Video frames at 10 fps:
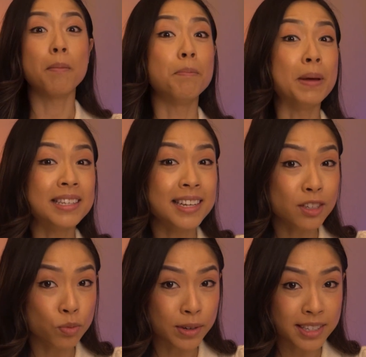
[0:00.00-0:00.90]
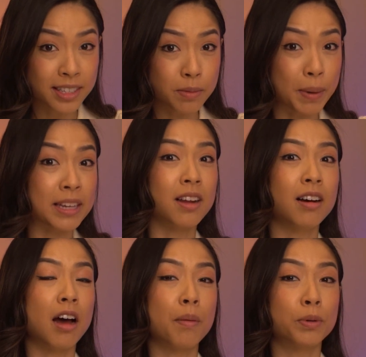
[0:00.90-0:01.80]
business risks based
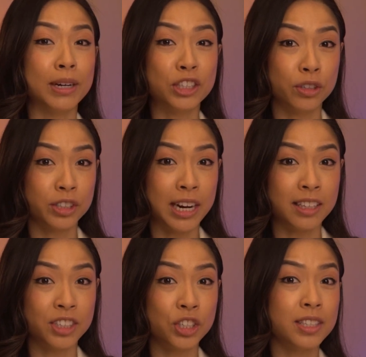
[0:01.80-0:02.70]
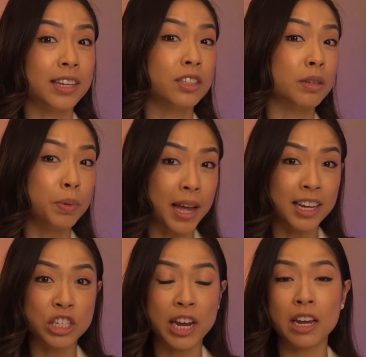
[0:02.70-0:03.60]
on operational challenges like
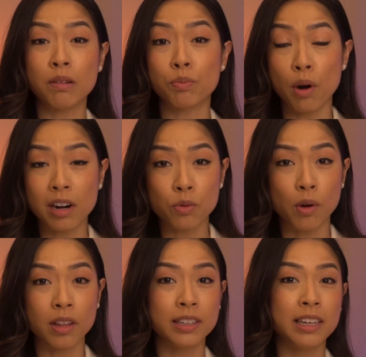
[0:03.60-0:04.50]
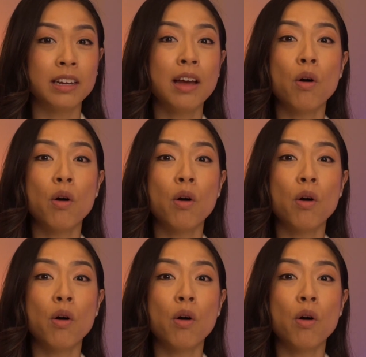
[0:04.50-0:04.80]
supply chain, product quality,